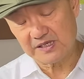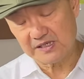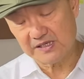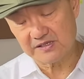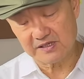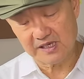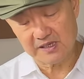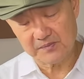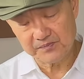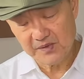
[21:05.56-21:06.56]
at least
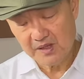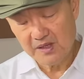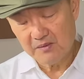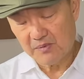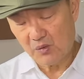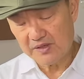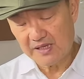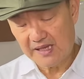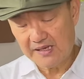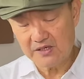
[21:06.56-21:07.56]
thick. But what
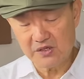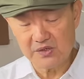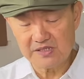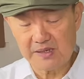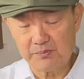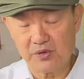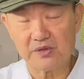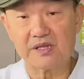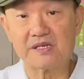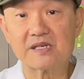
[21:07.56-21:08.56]
they then do is they
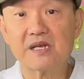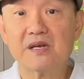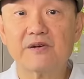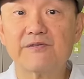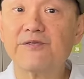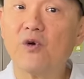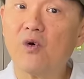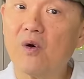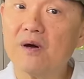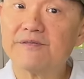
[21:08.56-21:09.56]
put this
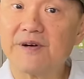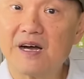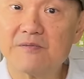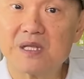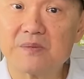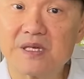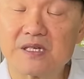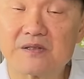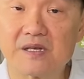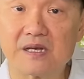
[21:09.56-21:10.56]
4
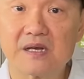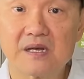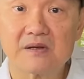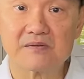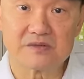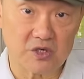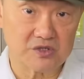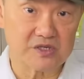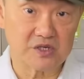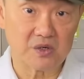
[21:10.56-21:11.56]
5mm thick
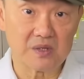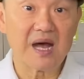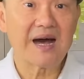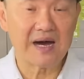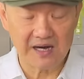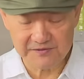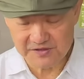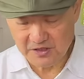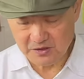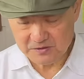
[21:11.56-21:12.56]
Dr. Sole half
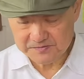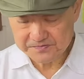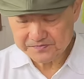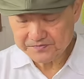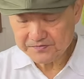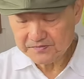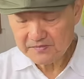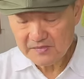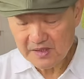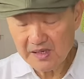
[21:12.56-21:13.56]
sole.
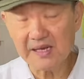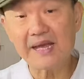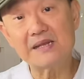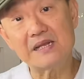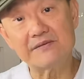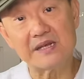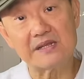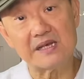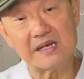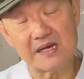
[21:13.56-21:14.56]
Again, leaving
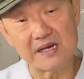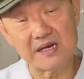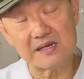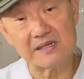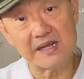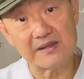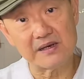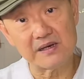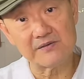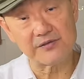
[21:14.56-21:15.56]
the
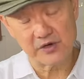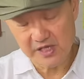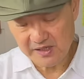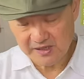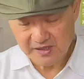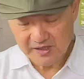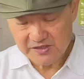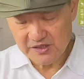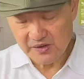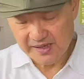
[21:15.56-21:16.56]
leather free.
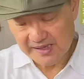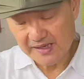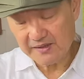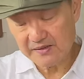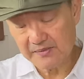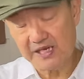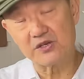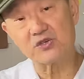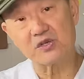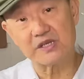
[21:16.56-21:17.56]
So again, making
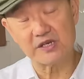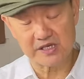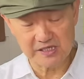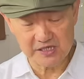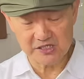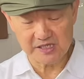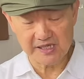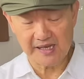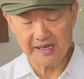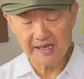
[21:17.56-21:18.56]
sure that you're conditioning
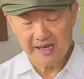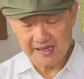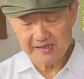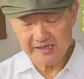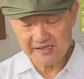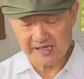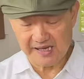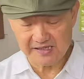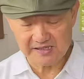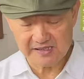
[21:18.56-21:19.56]
that. And in this
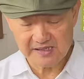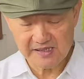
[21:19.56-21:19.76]
case,